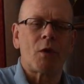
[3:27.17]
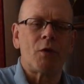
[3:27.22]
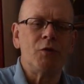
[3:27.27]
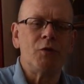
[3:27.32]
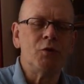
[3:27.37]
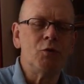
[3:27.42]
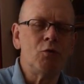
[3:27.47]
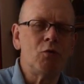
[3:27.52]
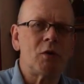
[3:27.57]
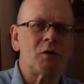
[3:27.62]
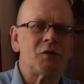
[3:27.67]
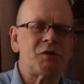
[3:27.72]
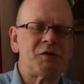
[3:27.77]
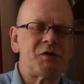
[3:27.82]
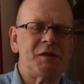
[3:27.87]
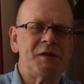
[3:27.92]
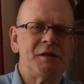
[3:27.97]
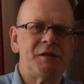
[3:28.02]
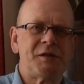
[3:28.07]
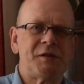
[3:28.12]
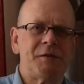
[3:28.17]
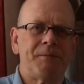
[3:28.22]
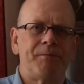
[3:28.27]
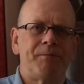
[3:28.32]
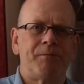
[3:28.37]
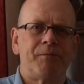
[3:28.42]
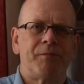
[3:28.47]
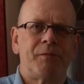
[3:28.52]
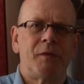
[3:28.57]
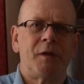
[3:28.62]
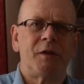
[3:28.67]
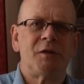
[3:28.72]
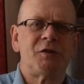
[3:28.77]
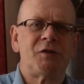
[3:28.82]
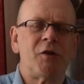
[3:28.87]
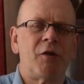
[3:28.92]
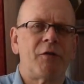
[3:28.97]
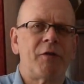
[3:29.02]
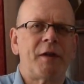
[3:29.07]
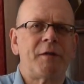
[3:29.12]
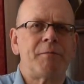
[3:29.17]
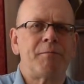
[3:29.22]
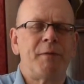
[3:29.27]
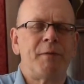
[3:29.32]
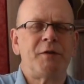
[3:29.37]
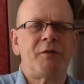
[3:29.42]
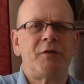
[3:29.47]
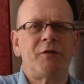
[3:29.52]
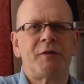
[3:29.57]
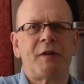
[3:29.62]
nuances. It's not that bitter,